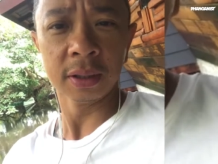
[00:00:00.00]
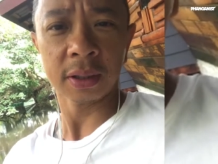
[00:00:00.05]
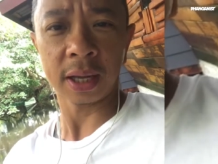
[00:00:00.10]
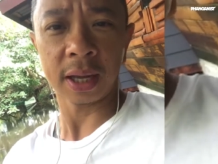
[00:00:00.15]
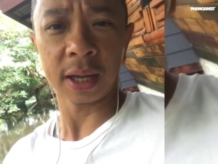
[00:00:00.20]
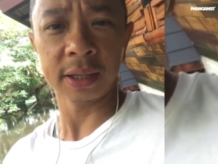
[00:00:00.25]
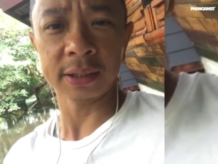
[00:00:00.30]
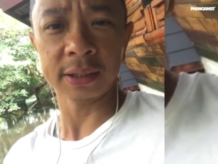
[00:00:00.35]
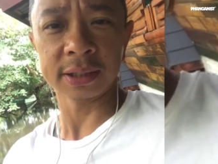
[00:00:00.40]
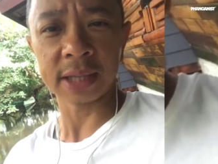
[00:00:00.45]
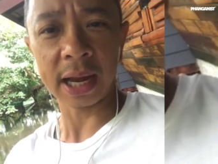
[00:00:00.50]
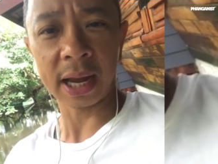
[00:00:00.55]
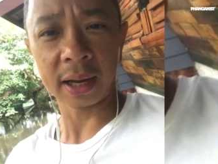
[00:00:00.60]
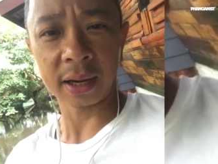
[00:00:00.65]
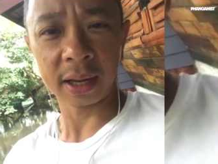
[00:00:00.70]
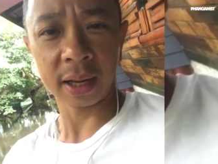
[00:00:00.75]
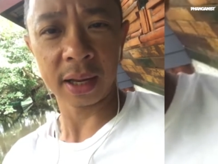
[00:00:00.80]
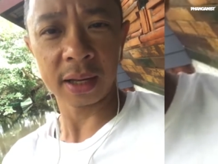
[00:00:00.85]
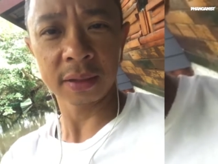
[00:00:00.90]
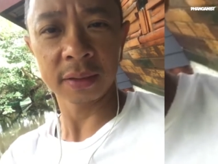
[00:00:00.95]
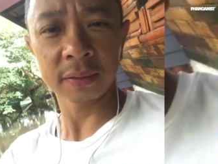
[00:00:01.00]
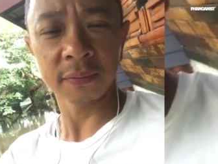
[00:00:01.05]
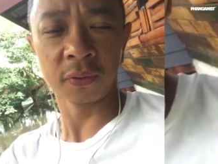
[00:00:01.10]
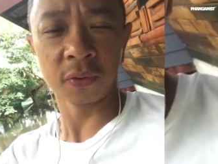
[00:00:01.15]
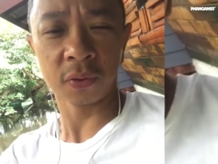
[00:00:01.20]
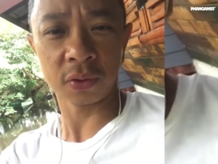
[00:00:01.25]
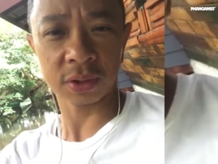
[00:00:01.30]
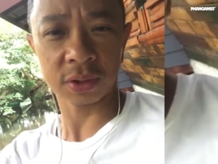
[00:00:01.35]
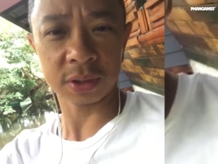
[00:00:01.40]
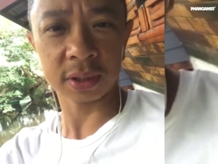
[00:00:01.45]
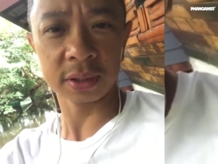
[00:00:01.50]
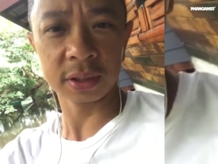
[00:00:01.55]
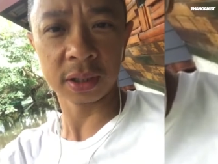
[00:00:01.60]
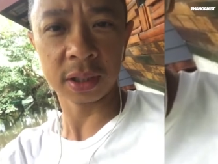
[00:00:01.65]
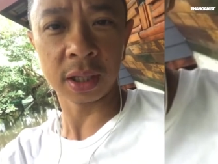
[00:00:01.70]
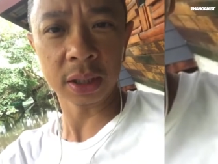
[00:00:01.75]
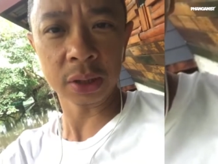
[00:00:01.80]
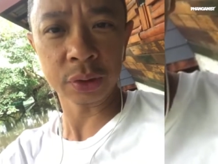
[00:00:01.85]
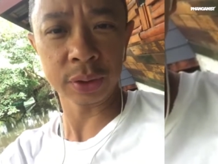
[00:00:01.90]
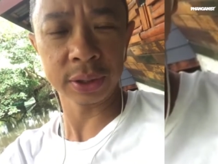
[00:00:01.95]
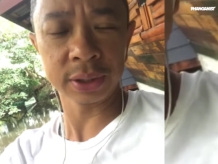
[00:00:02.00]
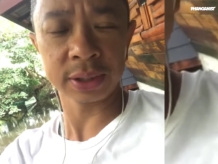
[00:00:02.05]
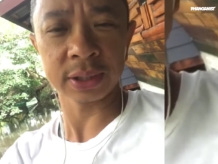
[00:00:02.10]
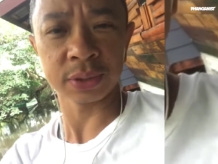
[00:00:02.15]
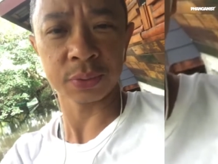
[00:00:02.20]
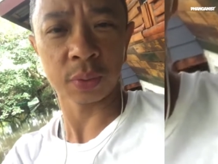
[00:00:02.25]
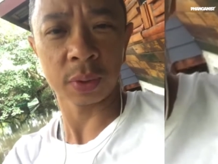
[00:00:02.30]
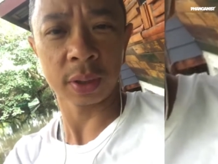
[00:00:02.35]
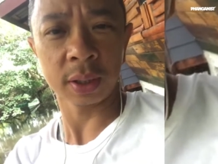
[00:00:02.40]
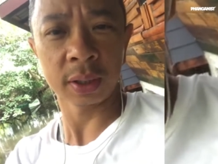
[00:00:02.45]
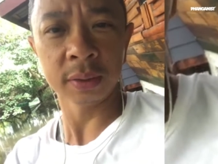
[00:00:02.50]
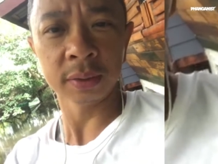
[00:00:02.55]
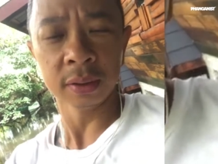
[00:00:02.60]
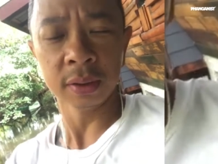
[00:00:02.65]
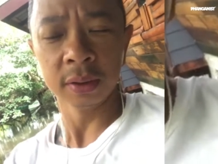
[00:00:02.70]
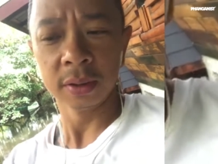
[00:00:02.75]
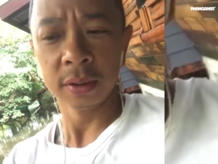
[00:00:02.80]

and Thailand, of course, other countries as well.